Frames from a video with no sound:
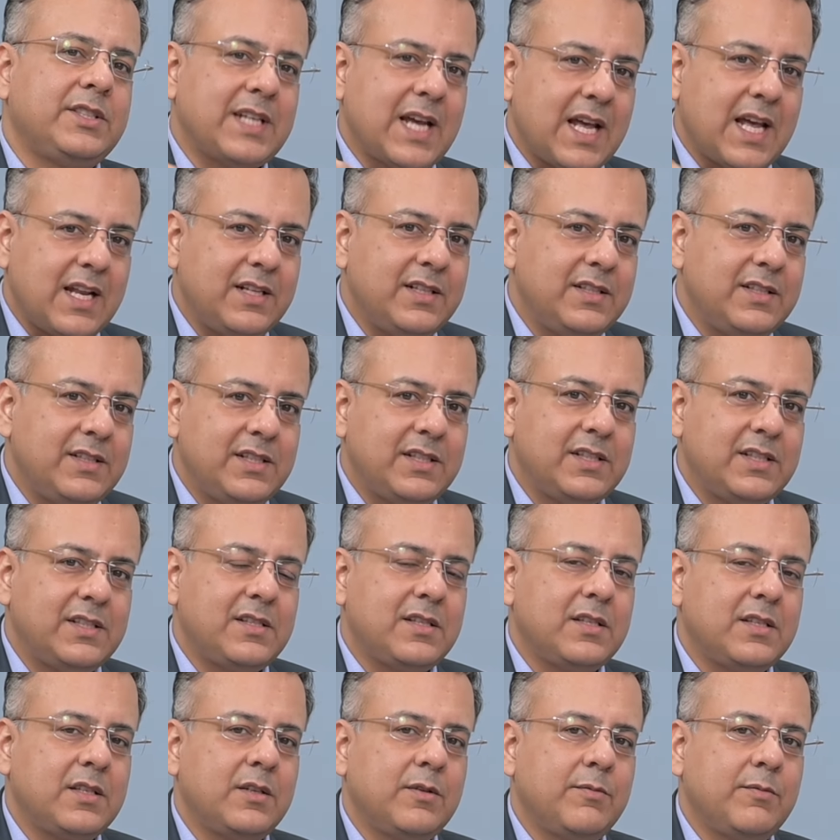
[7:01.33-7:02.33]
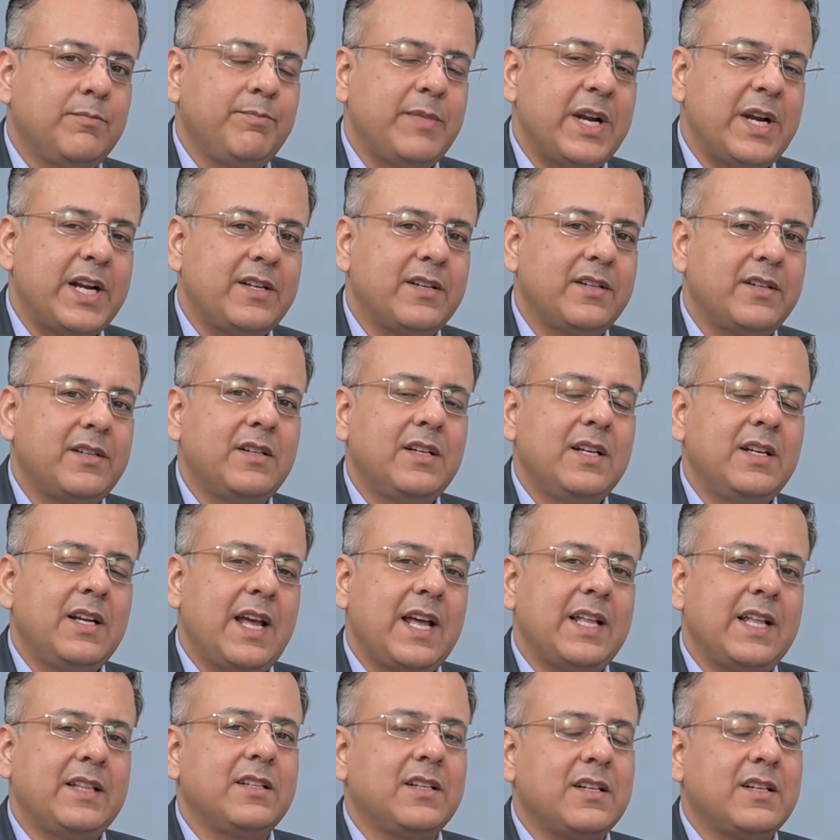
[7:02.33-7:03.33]
challenges better,
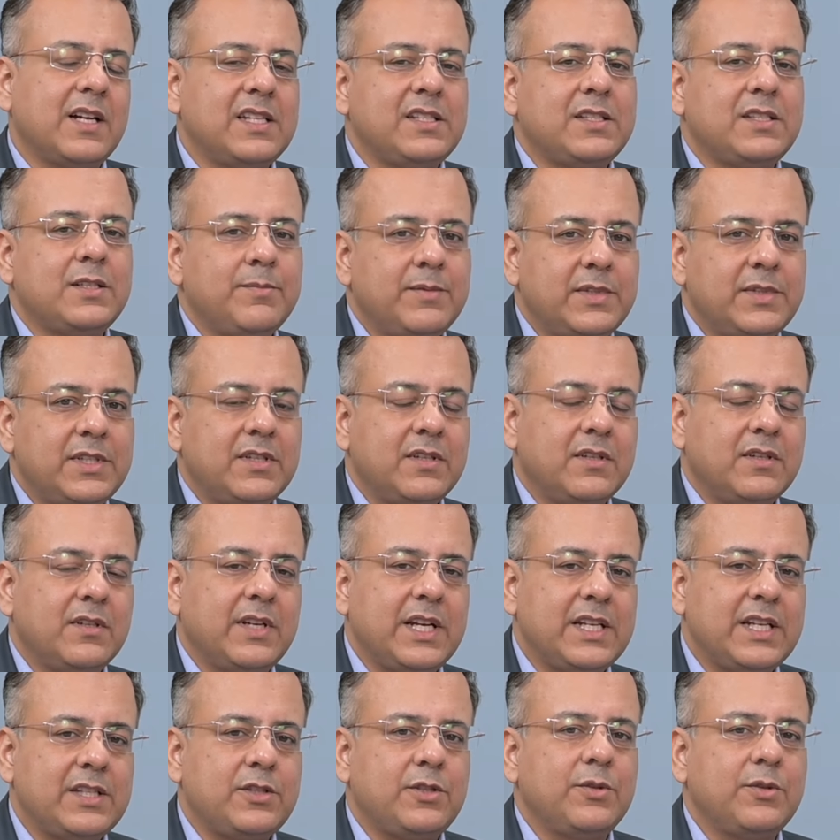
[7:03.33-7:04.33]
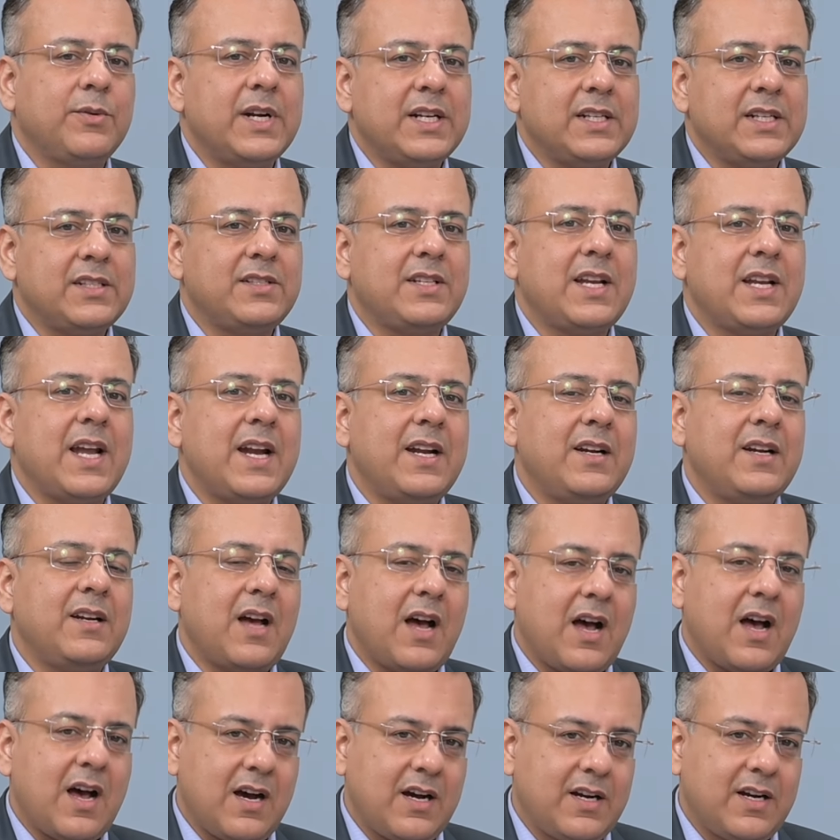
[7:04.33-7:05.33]
and the customer gets to understand
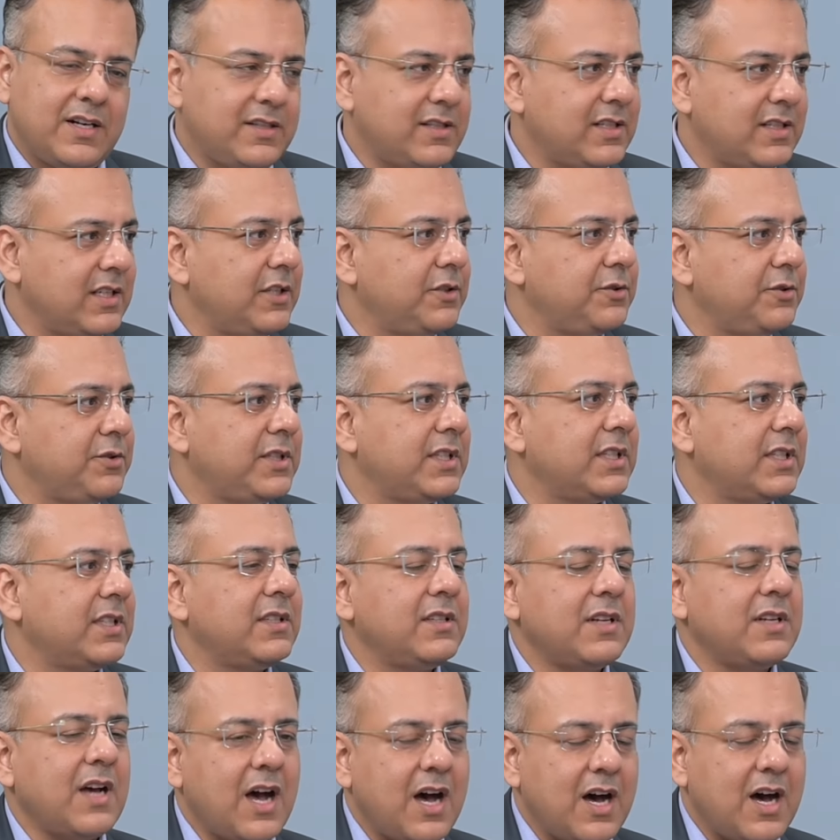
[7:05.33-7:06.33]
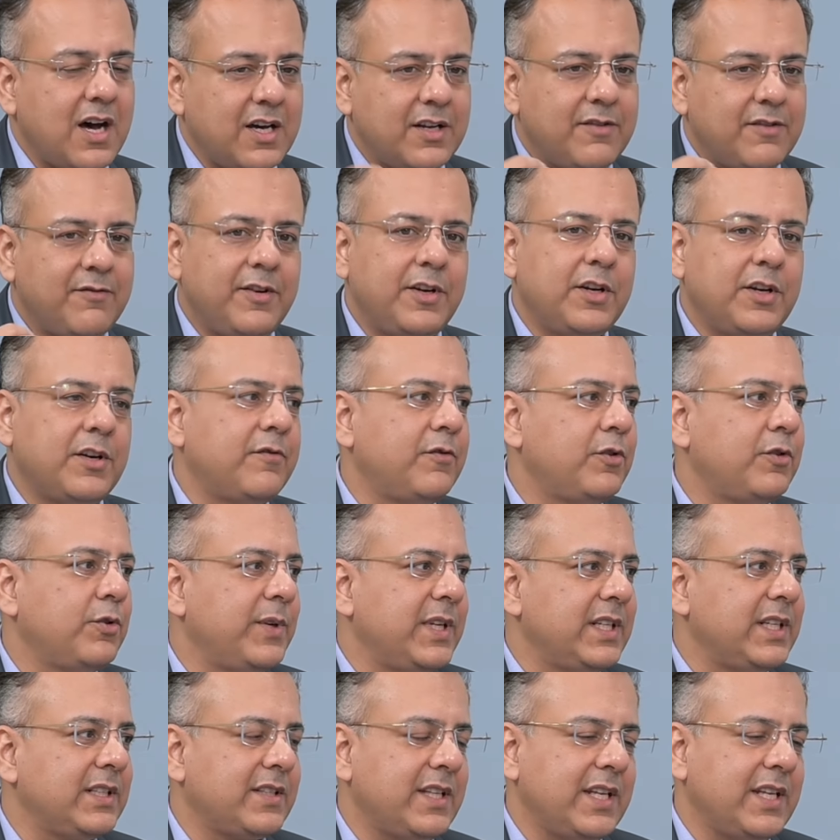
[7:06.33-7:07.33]
our solution, our way of
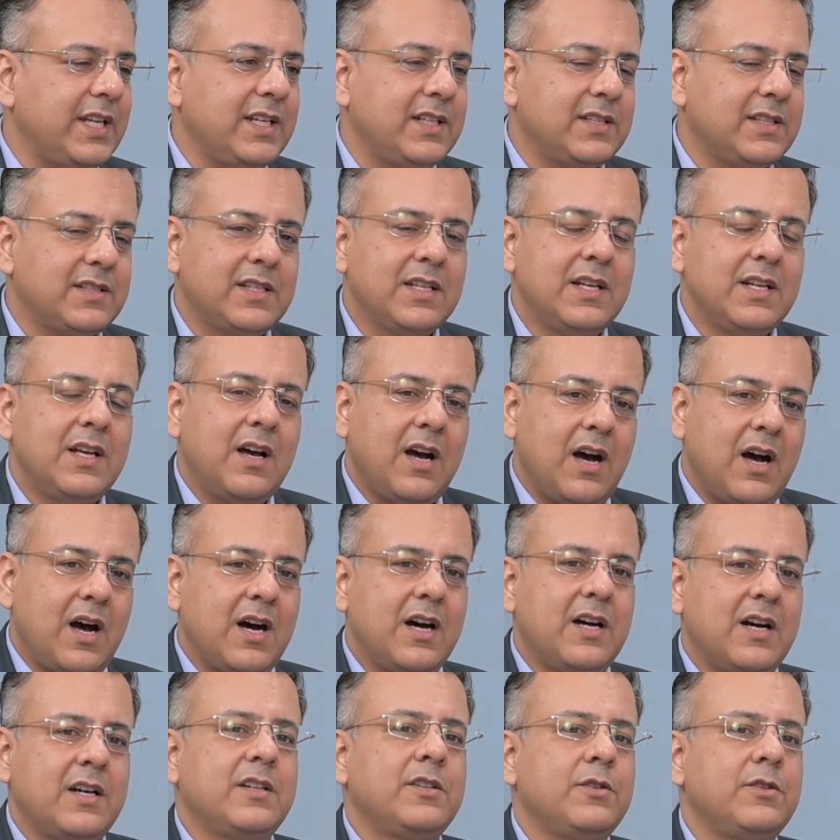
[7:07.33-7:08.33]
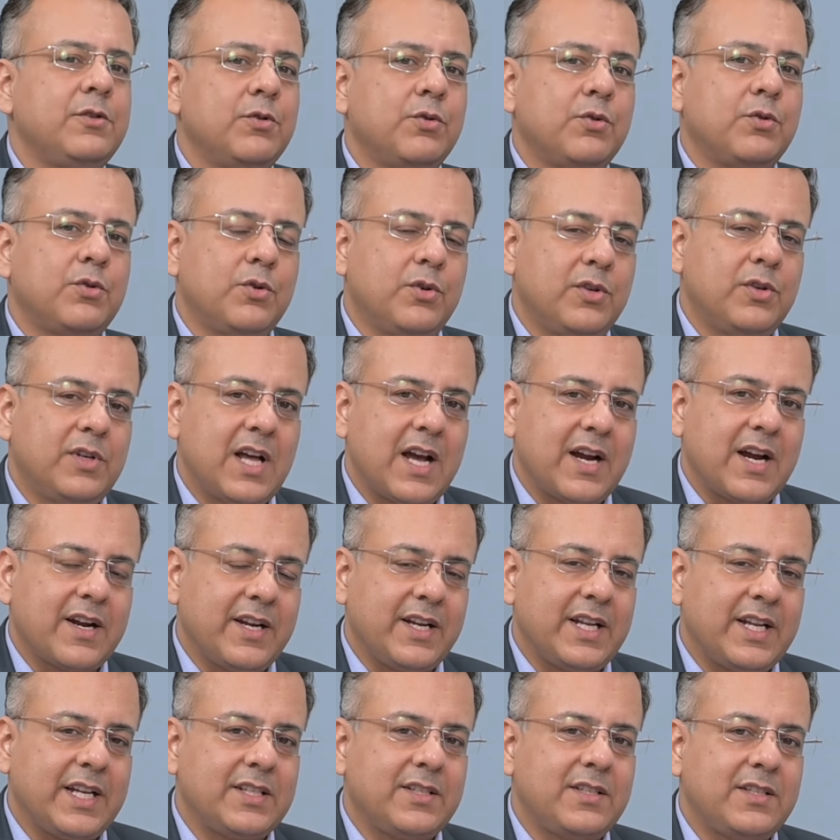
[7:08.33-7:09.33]
doing things, our no code
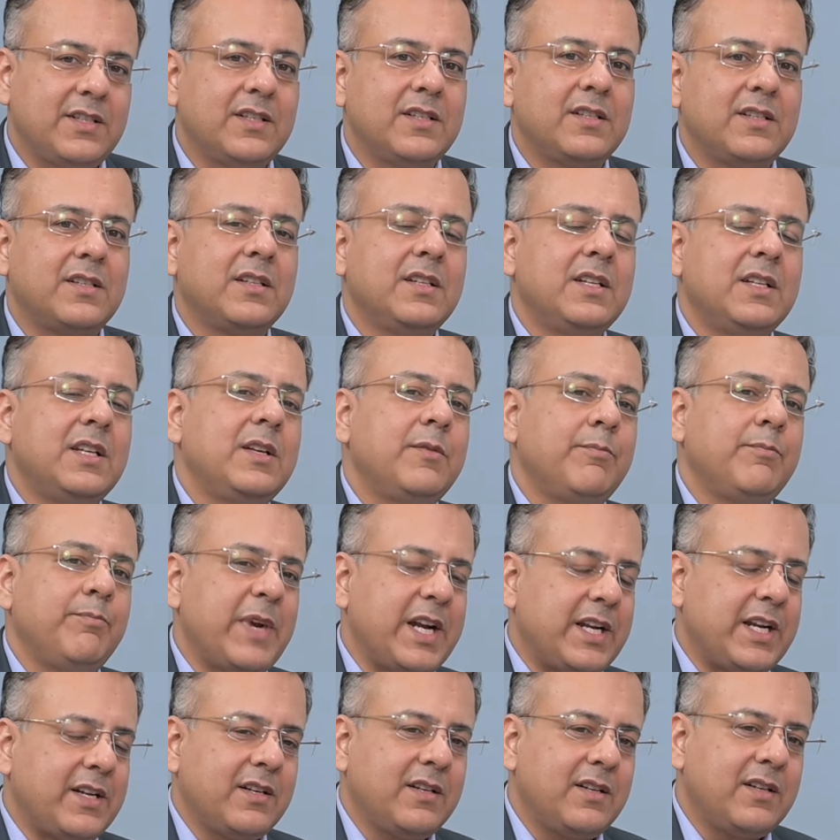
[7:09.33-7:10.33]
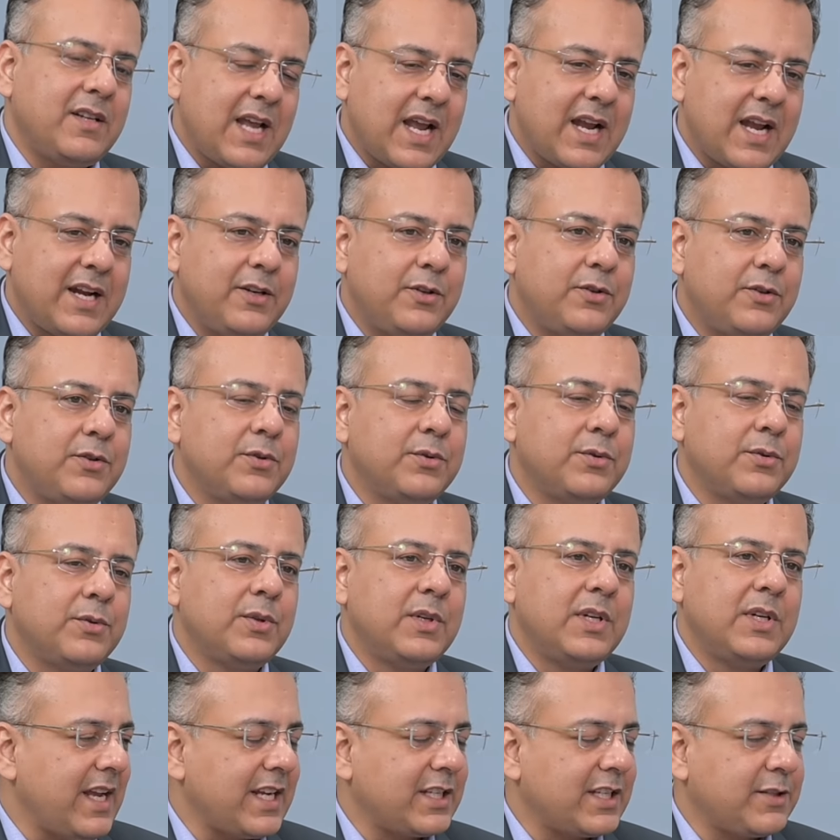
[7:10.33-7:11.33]
architecture better, and to
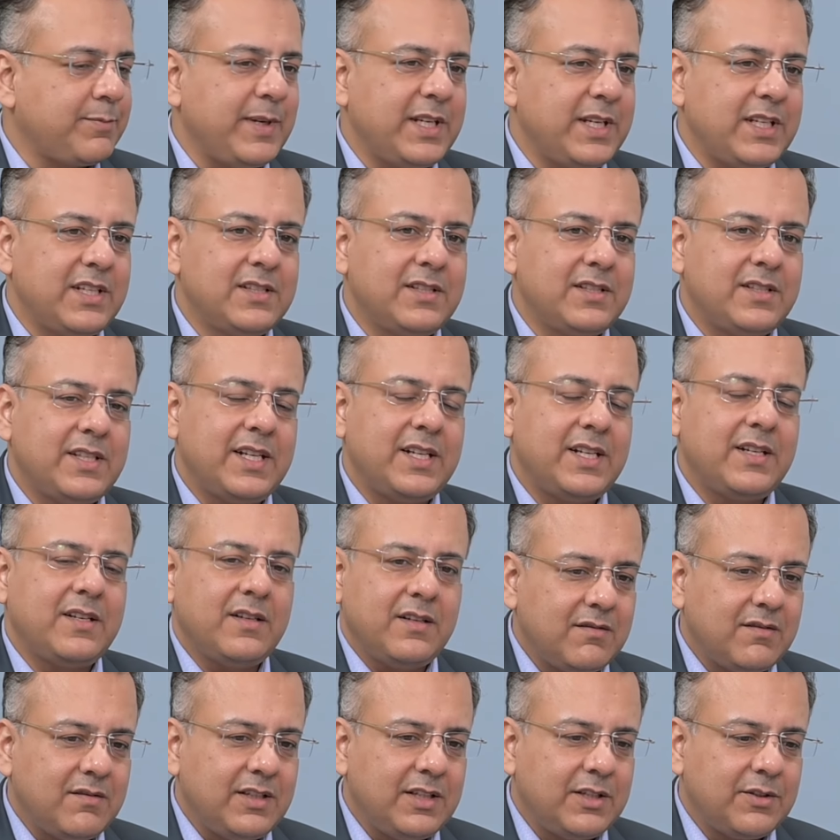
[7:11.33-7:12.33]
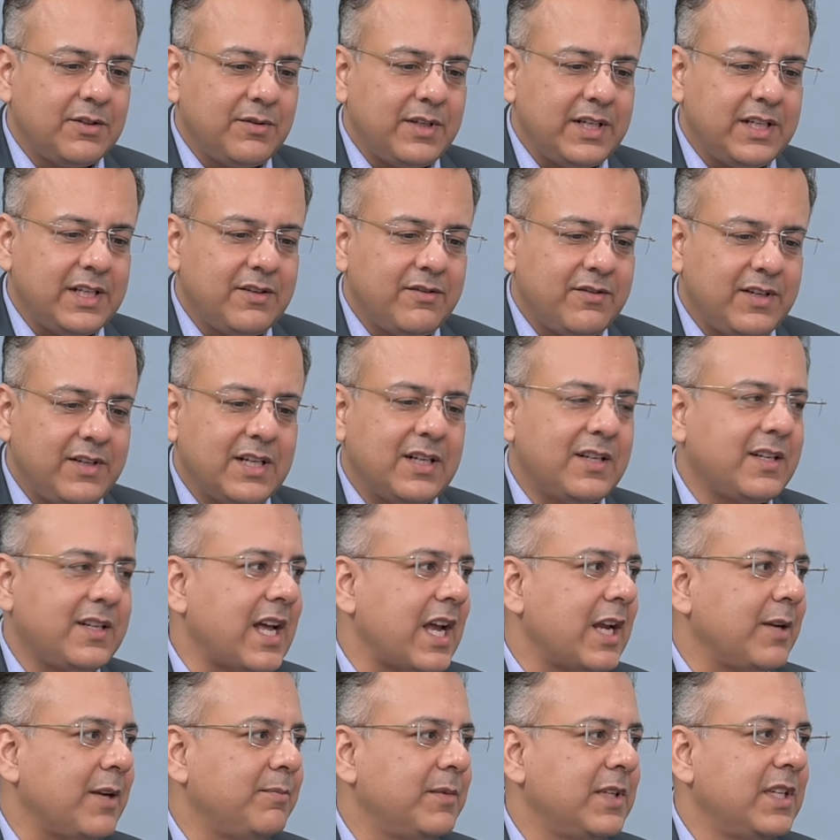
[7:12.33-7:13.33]
experience it in real
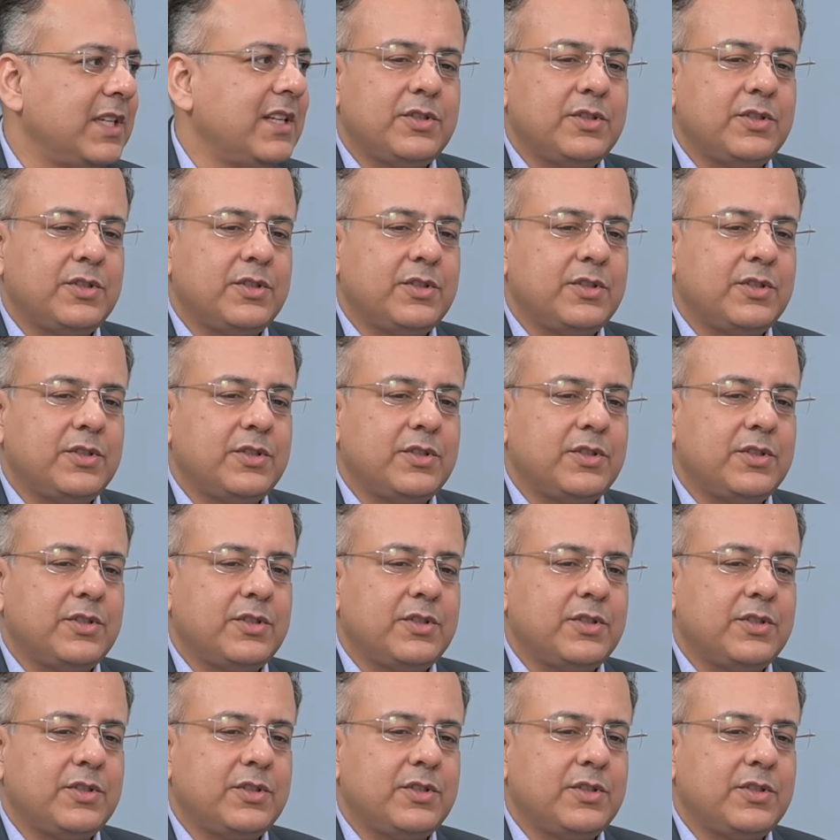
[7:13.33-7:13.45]
time.